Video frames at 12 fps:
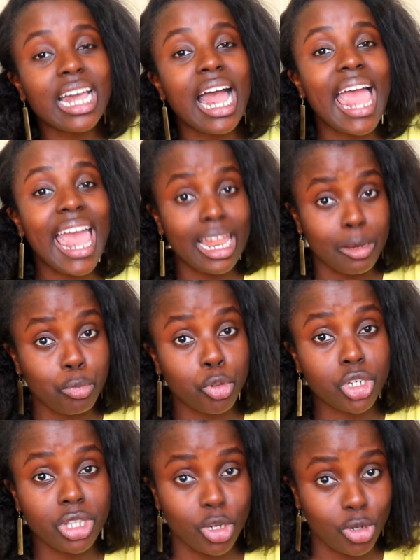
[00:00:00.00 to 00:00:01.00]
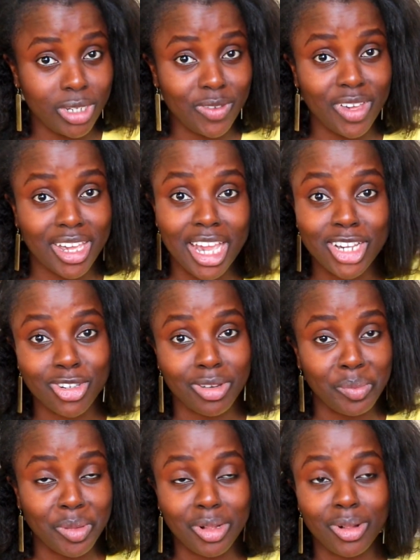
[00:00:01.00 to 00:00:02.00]
and push the
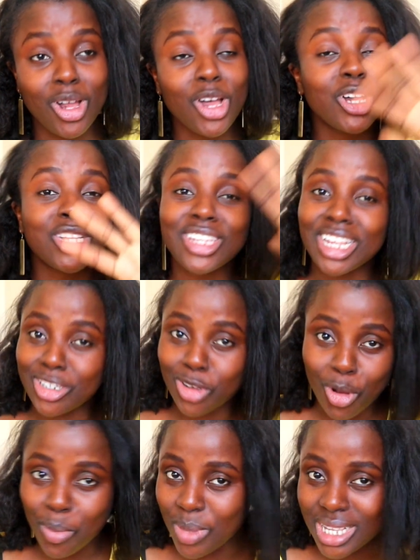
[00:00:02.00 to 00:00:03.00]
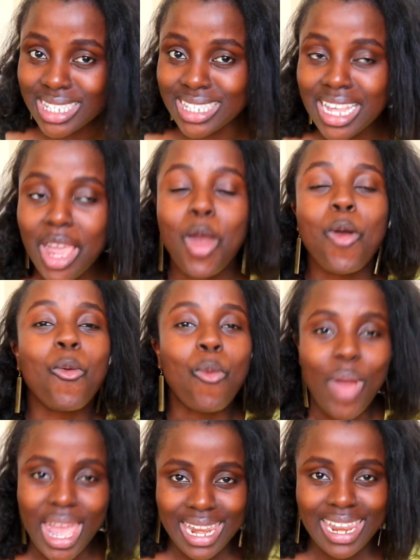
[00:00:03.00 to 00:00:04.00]
notification bell so that you don't miss
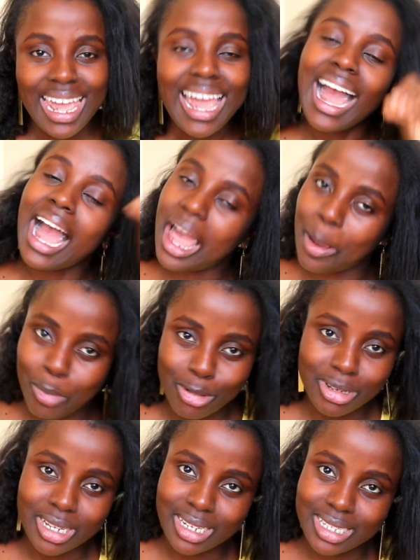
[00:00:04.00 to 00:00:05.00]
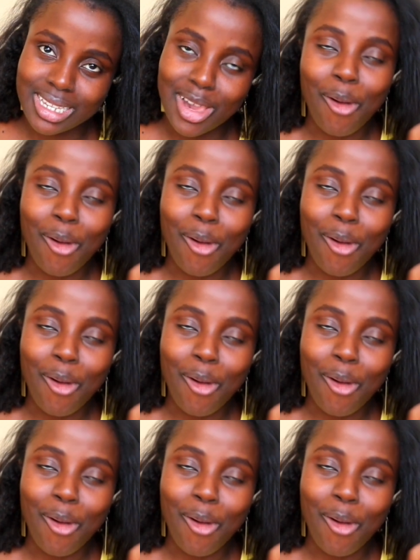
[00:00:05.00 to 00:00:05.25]
when I upload it.